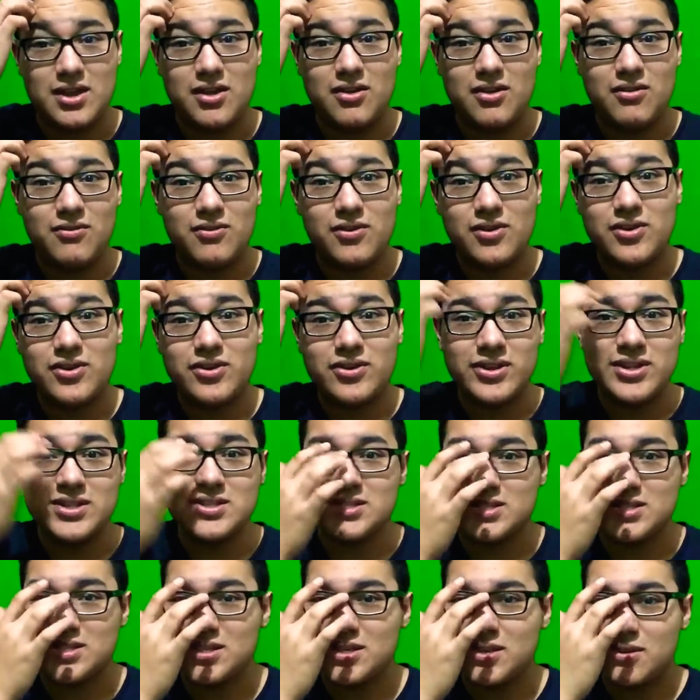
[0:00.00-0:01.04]
overall,
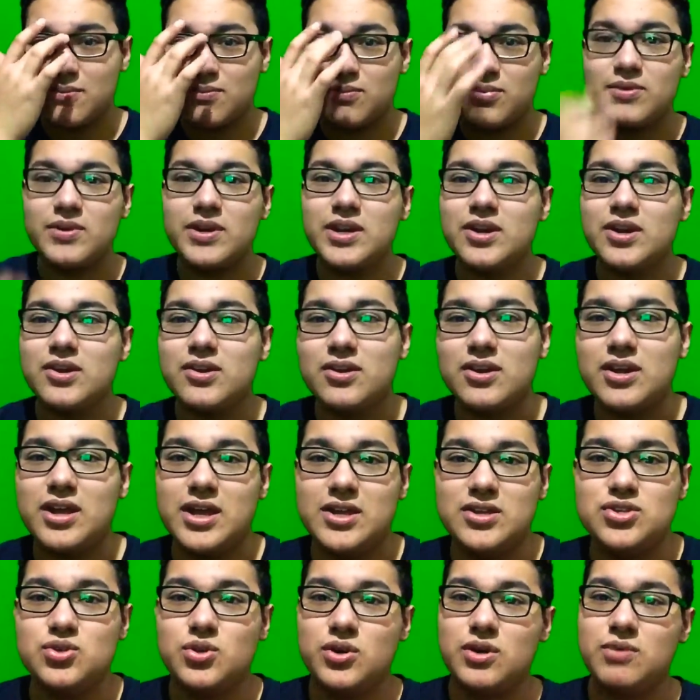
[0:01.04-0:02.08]
it's a pretty
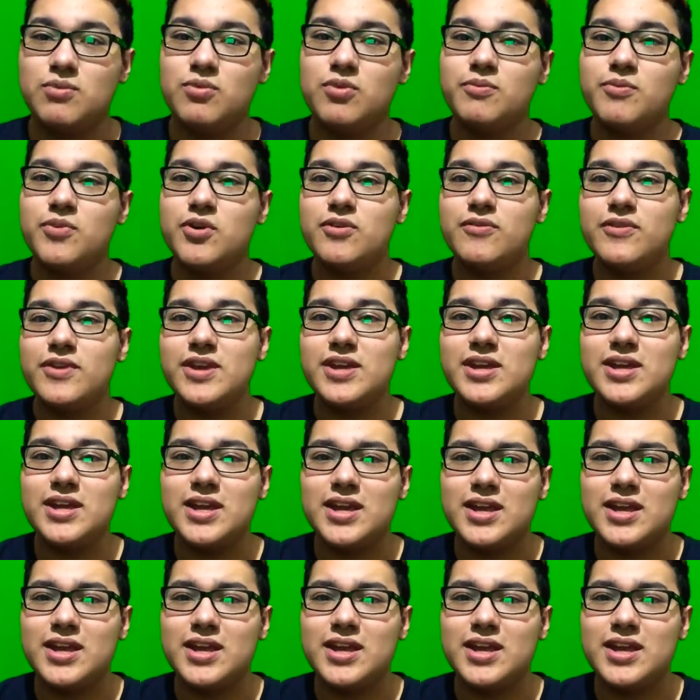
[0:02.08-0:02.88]
enjoyable movie.